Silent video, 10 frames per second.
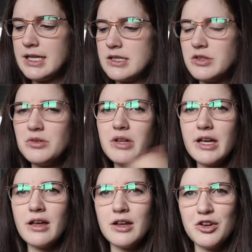It's also like
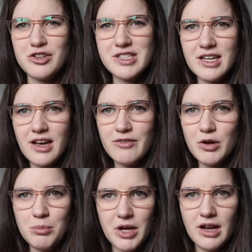a nursing
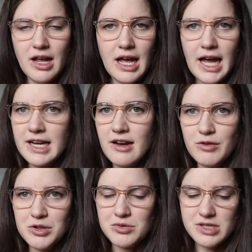cover, but I
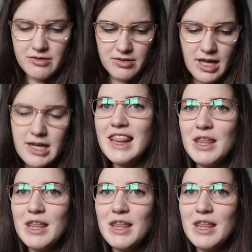never used it for that.